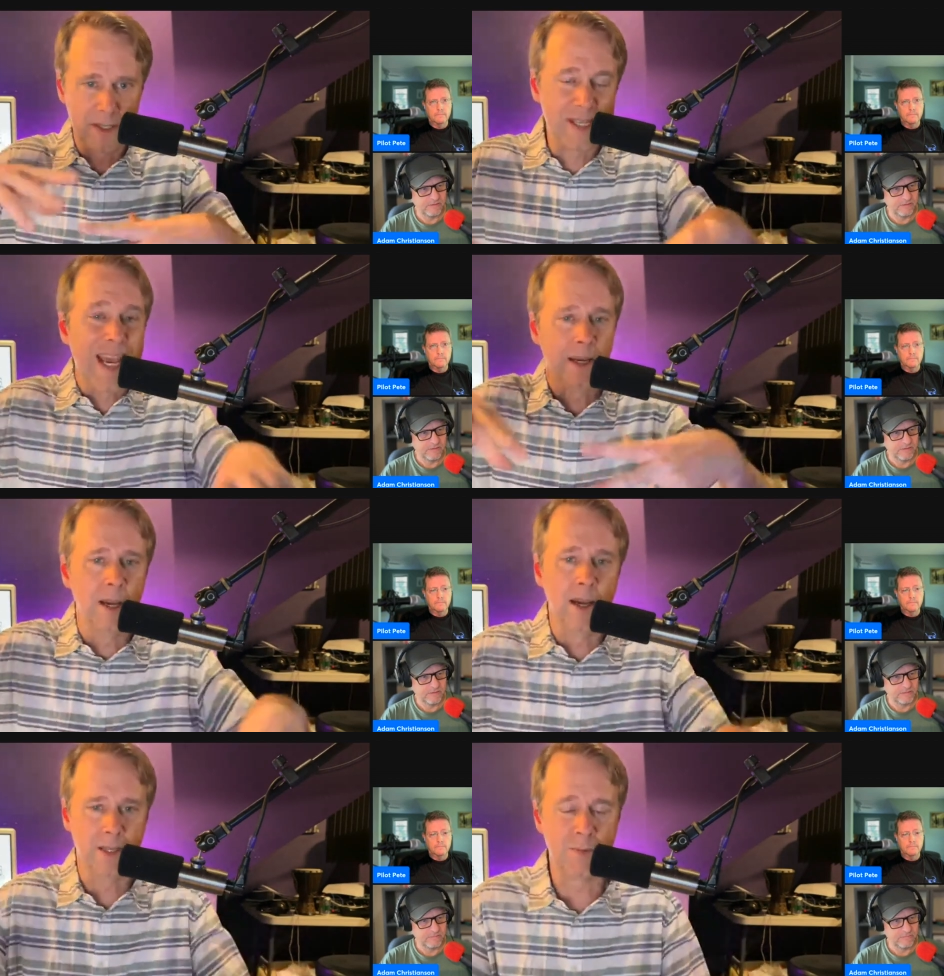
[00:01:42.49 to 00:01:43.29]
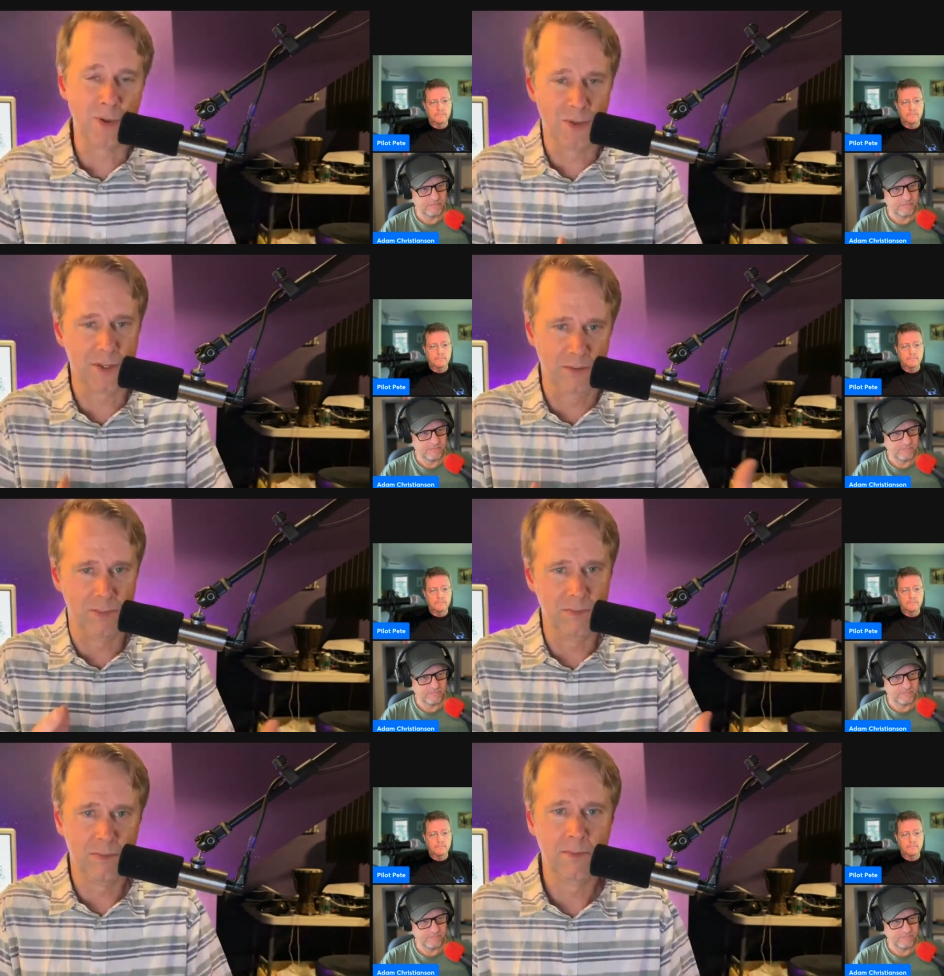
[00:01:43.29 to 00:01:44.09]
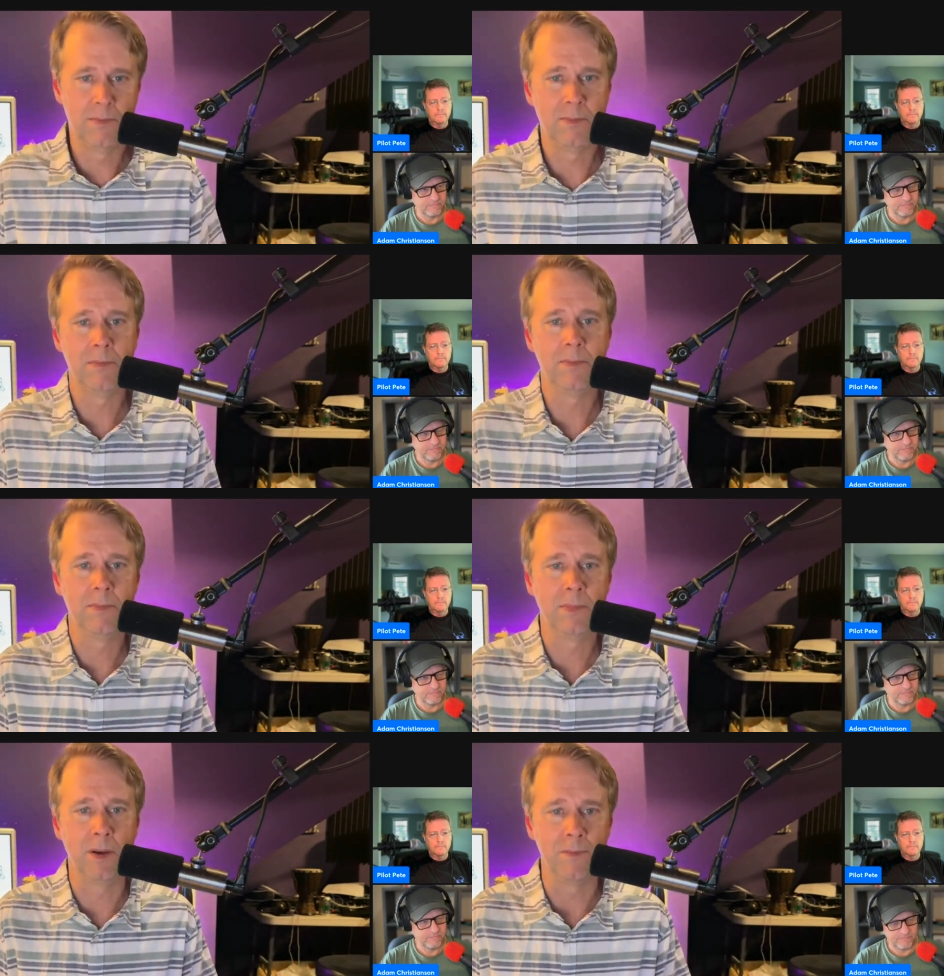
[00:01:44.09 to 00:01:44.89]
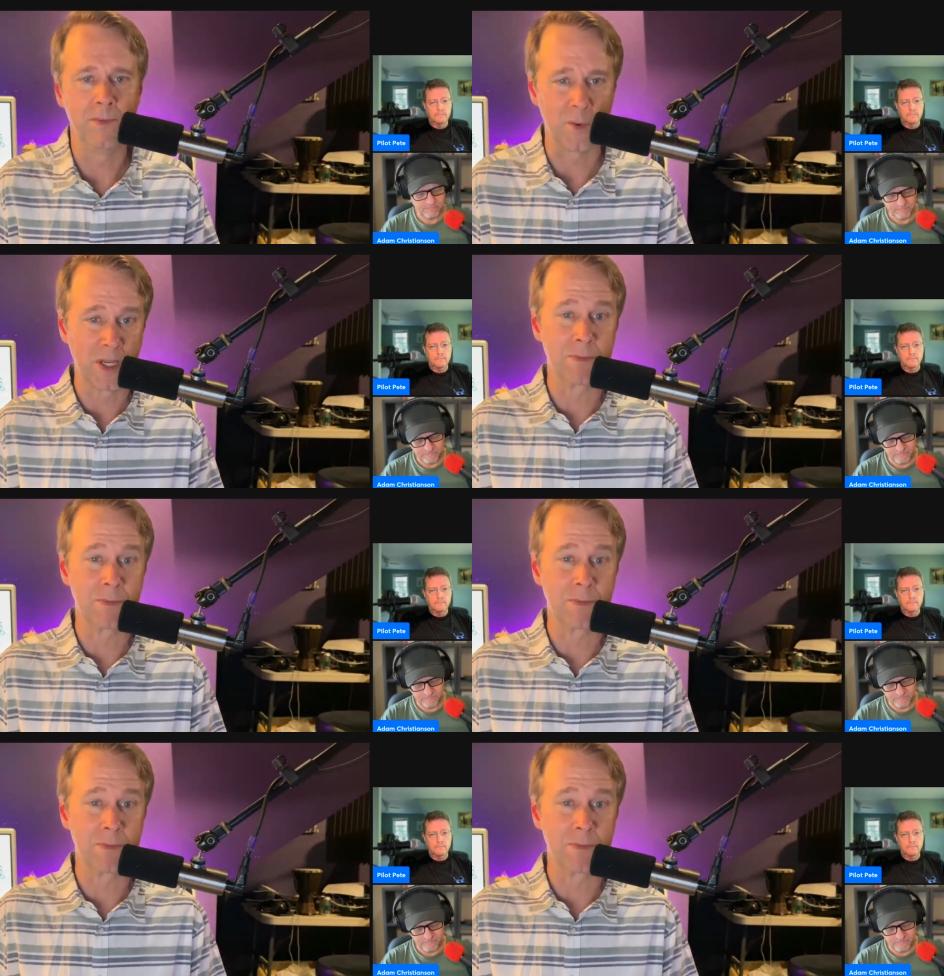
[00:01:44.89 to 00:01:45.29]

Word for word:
Speaker 1: data as opposed to you know voice